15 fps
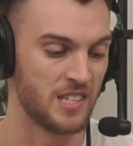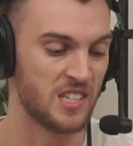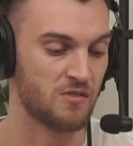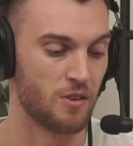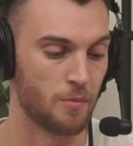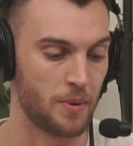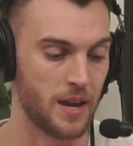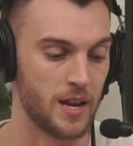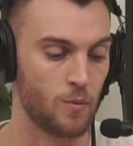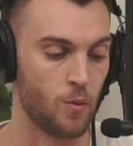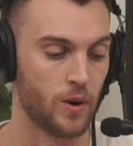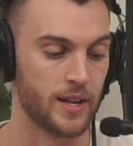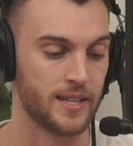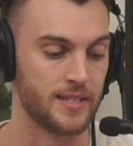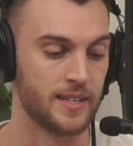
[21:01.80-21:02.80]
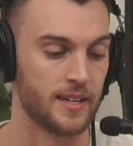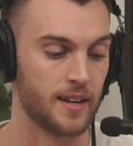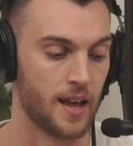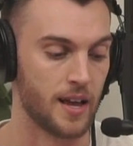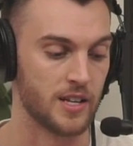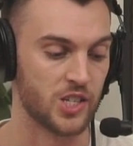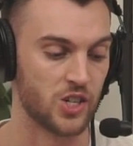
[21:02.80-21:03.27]
and repeat what he did
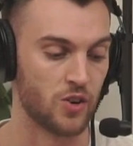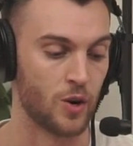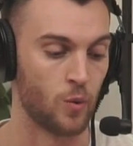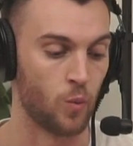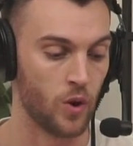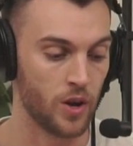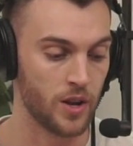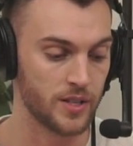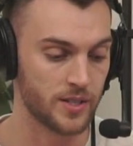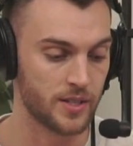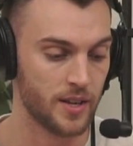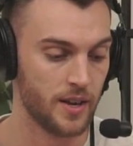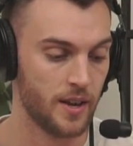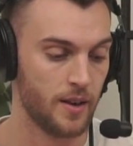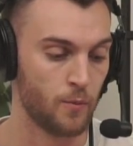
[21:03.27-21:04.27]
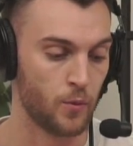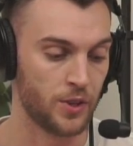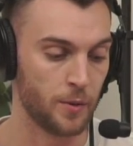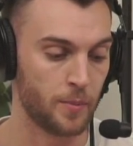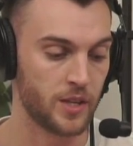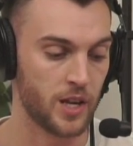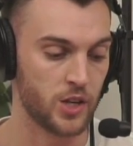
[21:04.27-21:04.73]
last year at worst, with
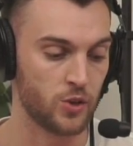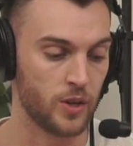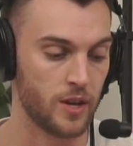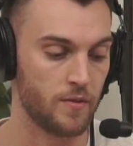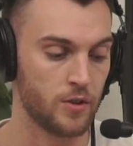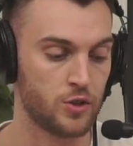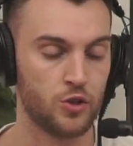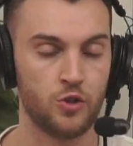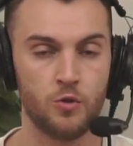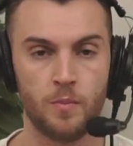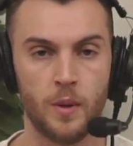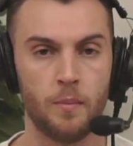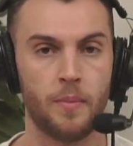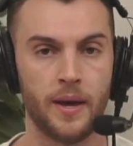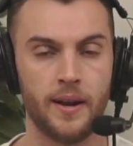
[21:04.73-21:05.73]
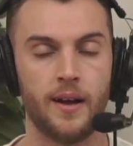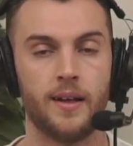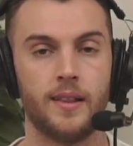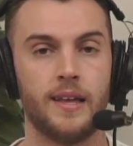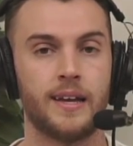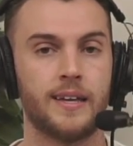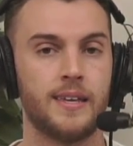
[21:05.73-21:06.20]
the potential even to do a bit better.
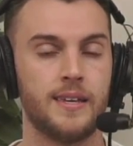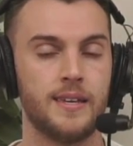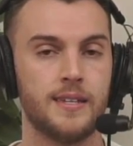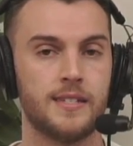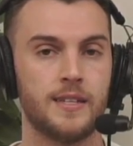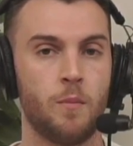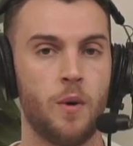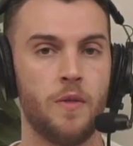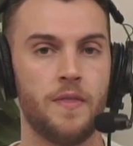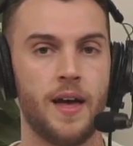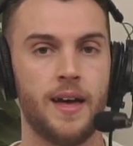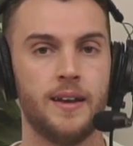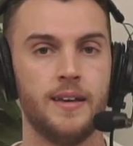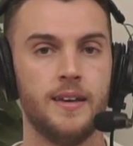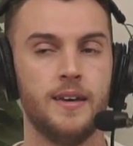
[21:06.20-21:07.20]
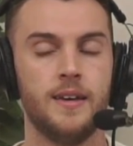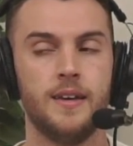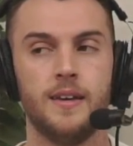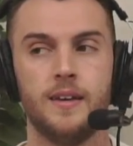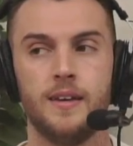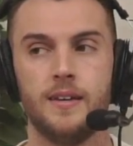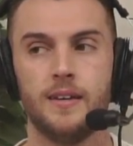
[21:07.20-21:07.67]
Like, he is someone that,
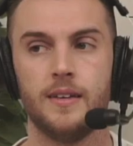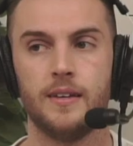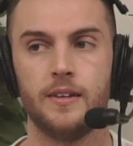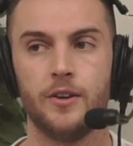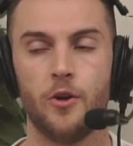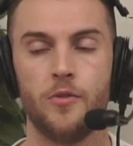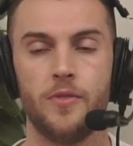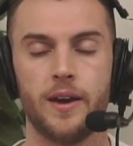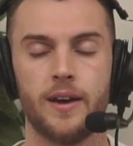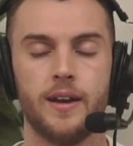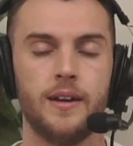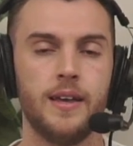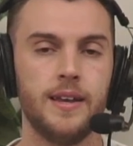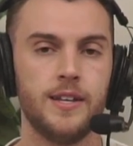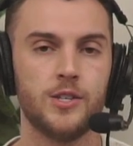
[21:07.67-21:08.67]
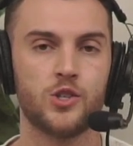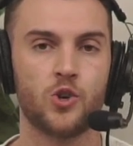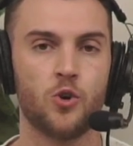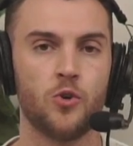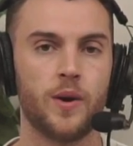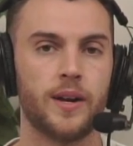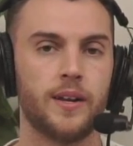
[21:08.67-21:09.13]
you know, they're going to need his
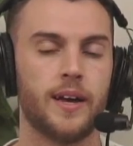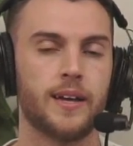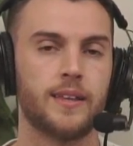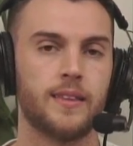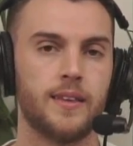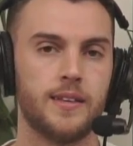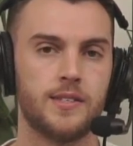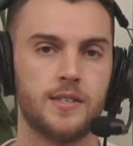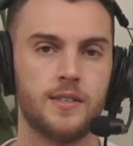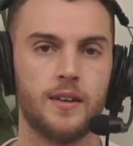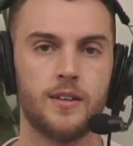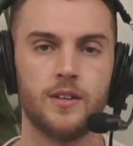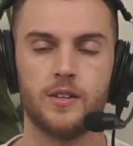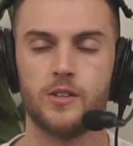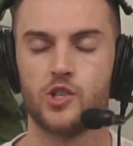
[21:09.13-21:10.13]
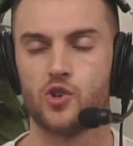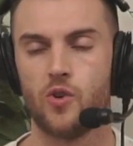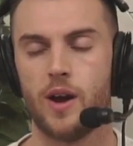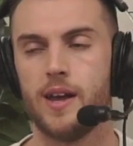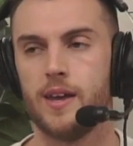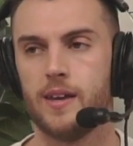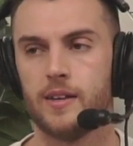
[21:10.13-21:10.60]
scoring. Like, it's
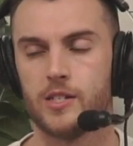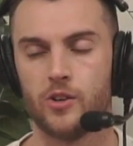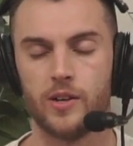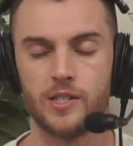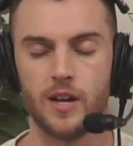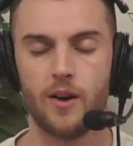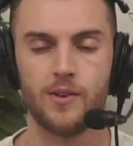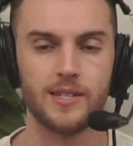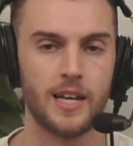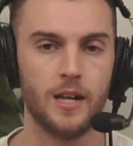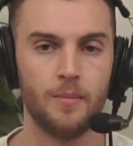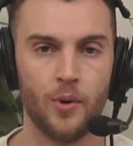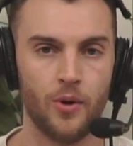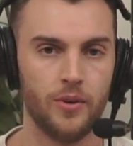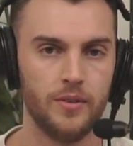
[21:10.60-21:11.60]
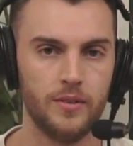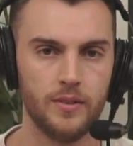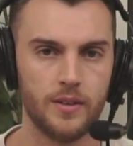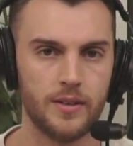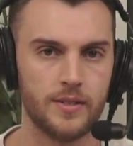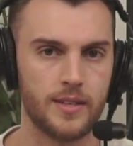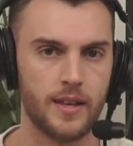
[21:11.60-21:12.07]
Tyrese Halliburton
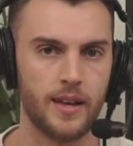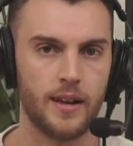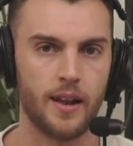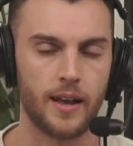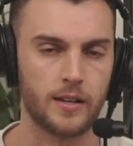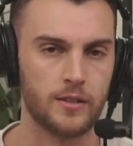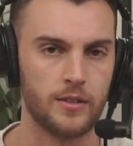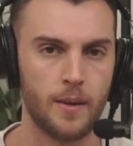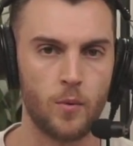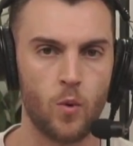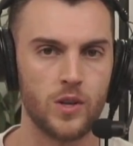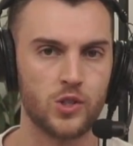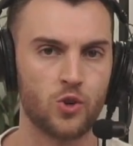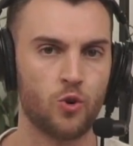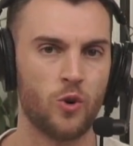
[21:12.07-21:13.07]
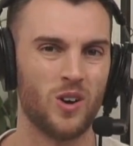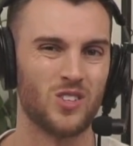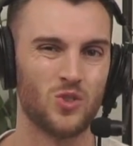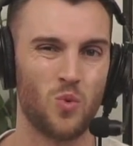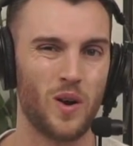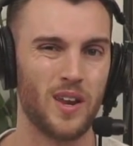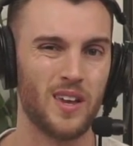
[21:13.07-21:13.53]
is their number one scorer at
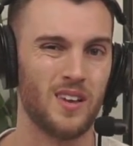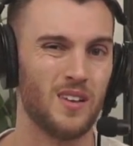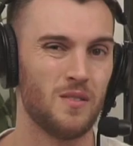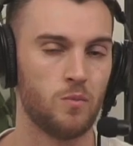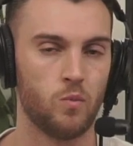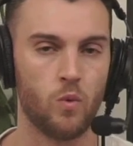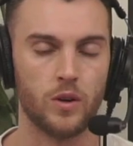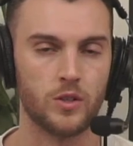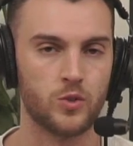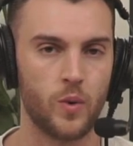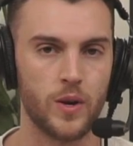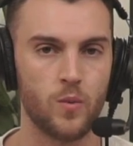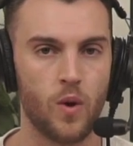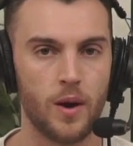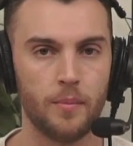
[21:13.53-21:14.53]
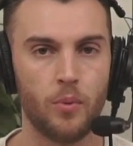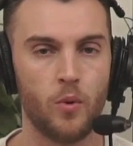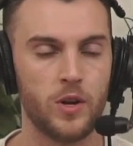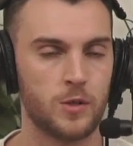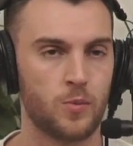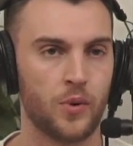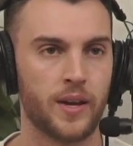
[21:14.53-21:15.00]
21
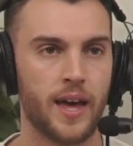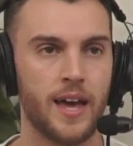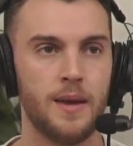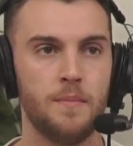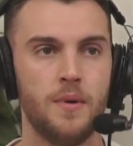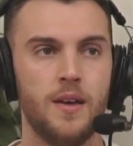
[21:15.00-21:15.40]
points per game.